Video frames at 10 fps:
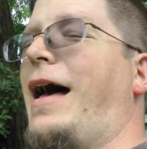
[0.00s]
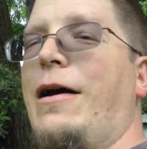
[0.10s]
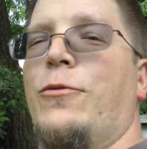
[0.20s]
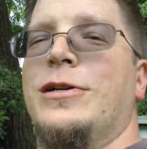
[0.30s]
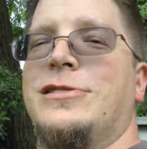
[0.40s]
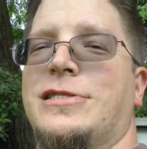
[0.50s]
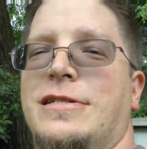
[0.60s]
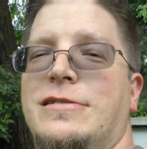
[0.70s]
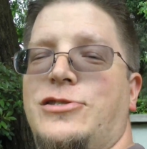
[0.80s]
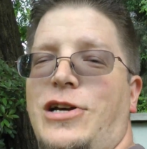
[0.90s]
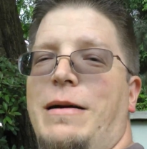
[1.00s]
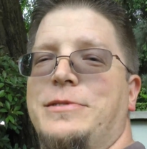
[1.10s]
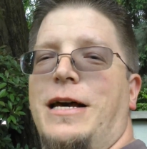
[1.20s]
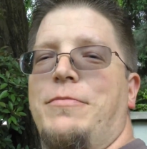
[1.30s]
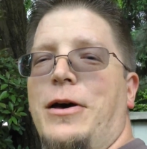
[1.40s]
I once
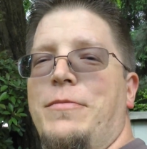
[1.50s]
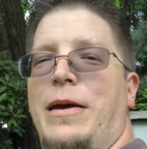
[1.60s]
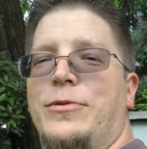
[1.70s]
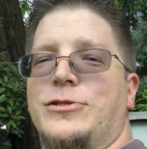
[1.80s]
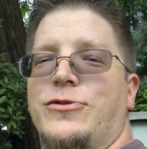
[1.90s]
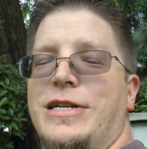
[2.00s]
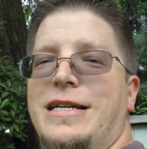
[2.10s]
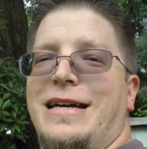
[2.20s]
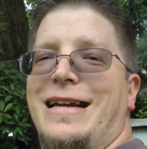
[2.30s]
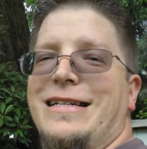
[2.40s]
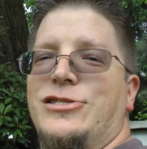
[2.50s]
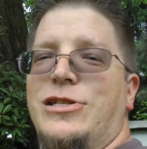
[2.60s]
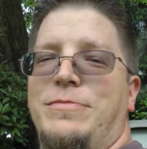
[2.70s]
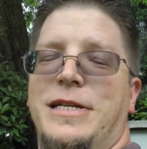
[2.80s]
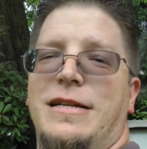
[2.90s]
chopped up a maple tree, and I
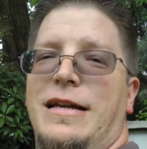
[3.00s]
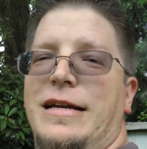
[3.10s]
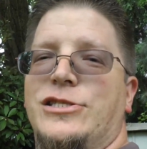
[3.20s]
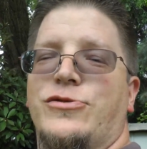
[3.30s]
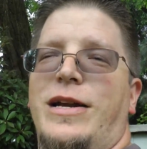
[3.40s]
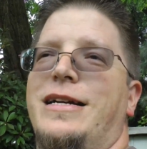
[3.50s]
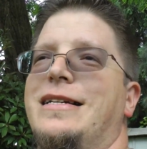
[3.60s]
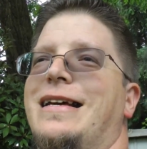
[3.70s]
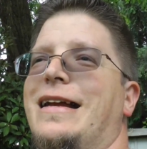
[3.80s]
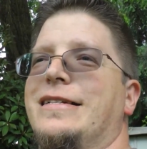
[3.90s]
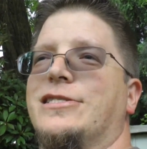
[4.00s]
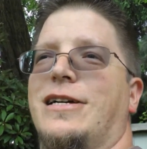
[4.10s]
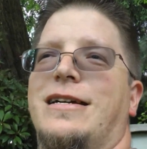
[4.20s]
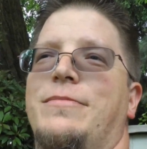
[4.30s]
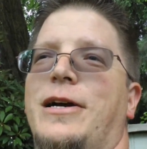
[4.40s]
chipped it and I shredded it and I
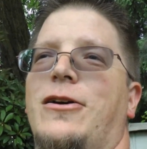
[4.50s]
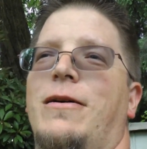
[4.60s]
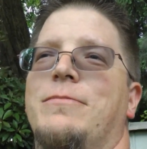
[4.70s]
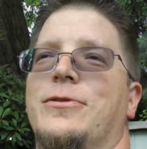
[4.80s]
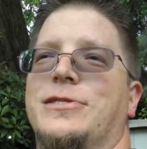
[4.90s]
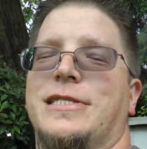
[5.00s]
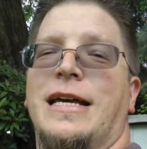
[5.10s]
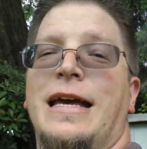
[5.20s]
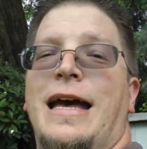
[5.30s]
stuck it in my compost,